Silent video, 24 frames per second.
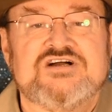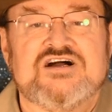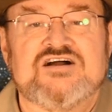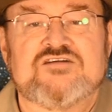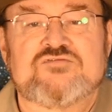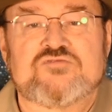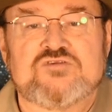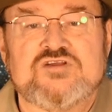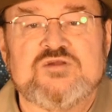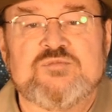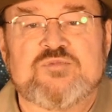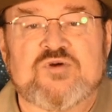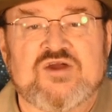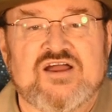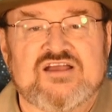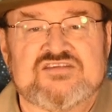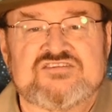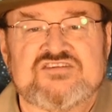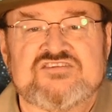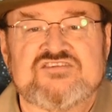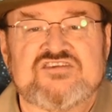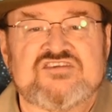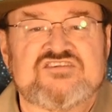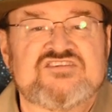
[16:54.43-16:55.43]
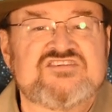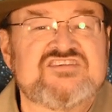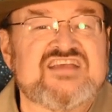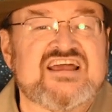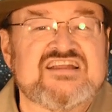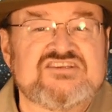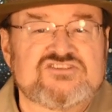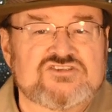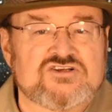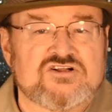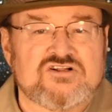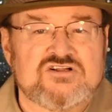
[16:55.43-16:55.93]
a free press is
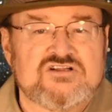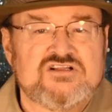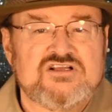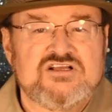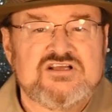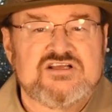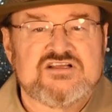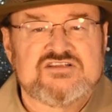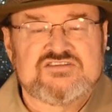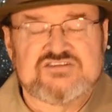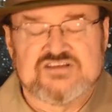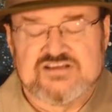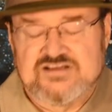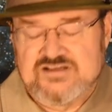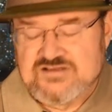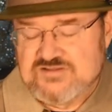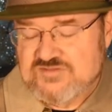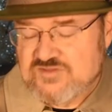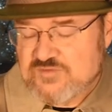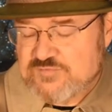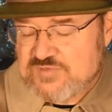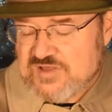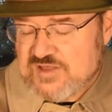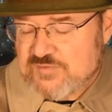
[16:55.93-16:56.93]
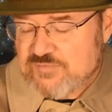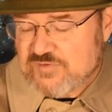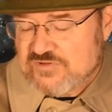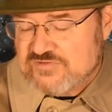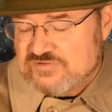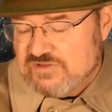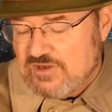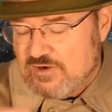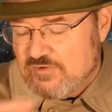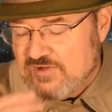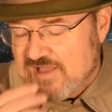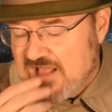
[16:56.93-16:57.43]
essential to the people
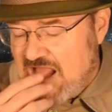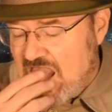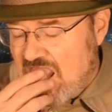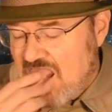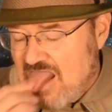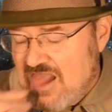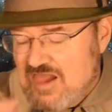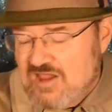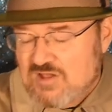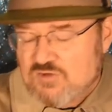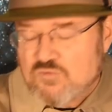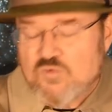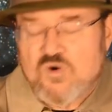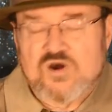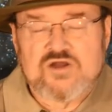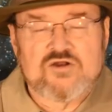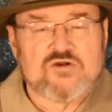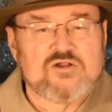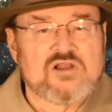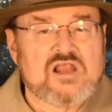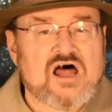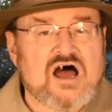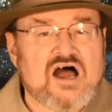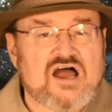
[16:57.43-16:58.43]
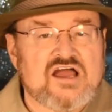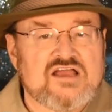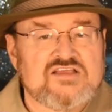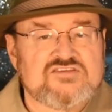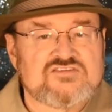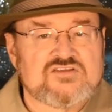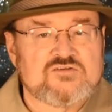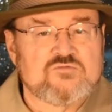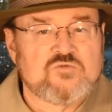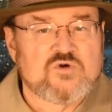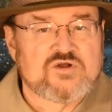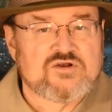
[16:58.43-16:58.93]
knowing what are
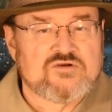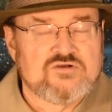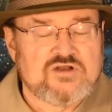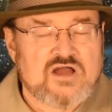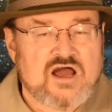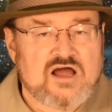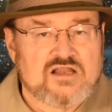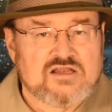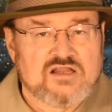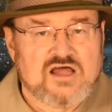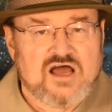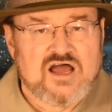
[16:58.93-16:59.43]
lies and what are not